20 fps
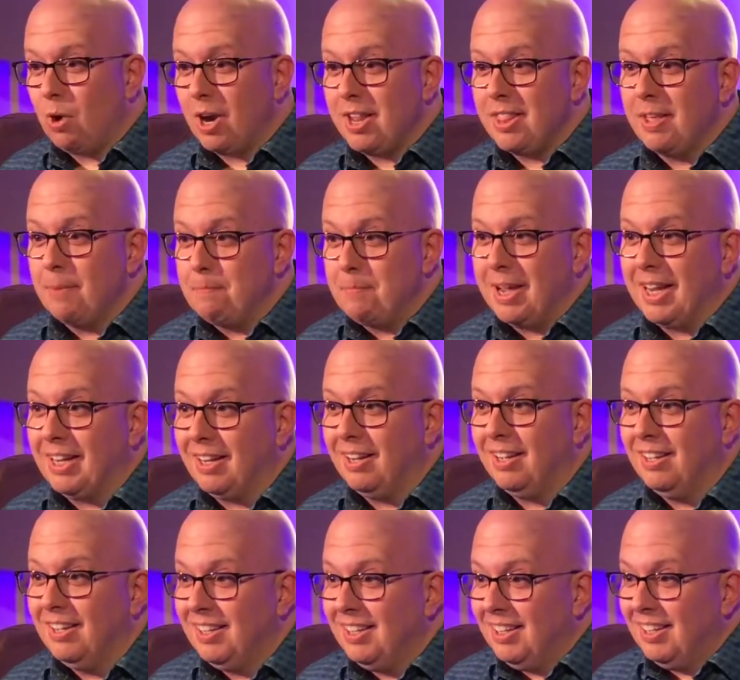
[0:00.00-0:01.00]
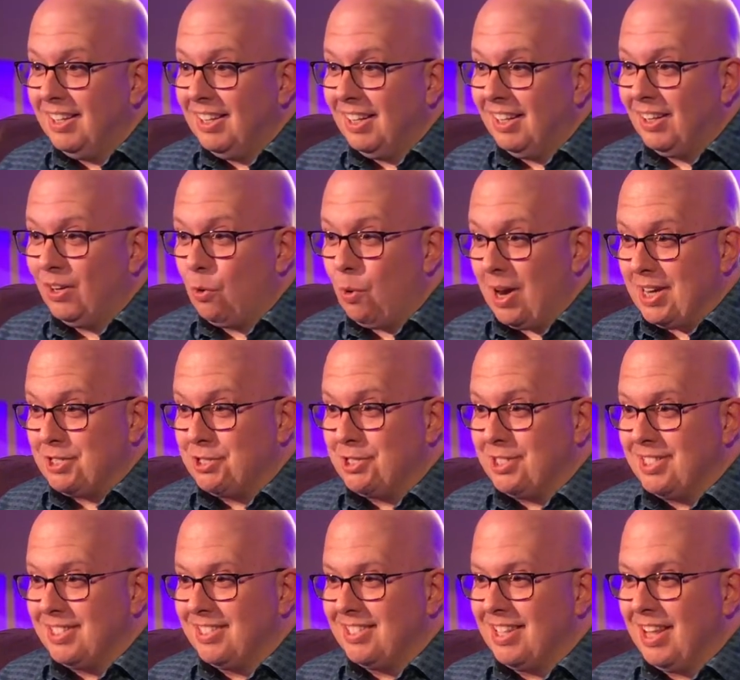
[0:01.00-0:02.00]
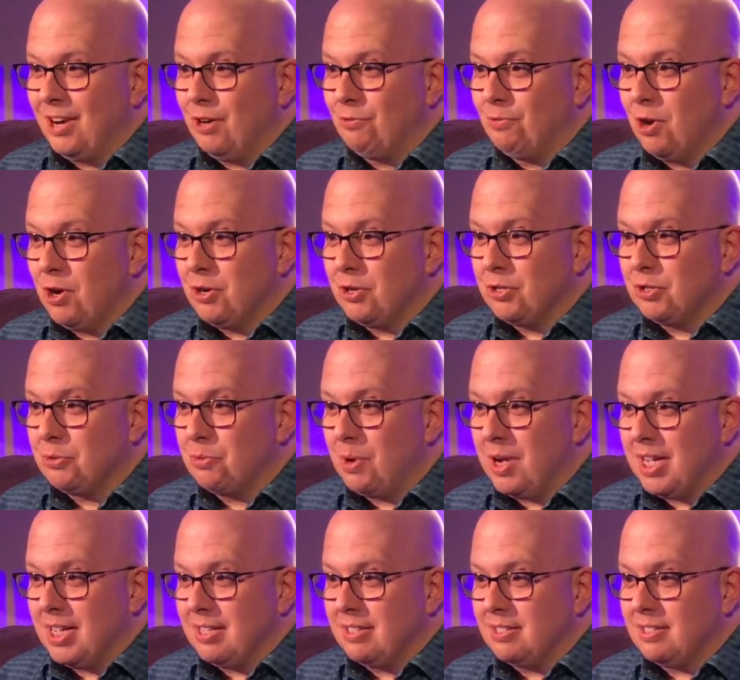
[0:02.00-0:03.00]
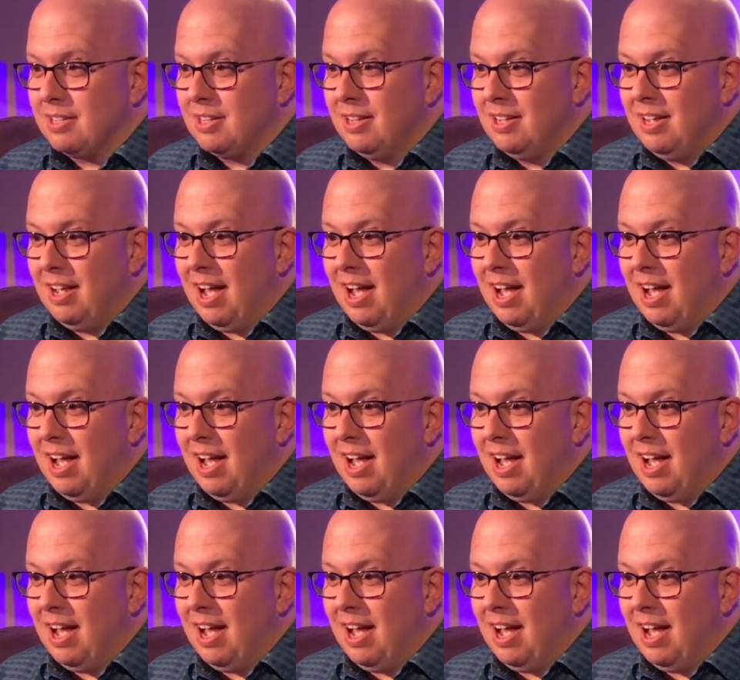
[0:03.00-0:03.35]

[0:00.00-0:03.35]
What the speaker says: of the big questions that arose was,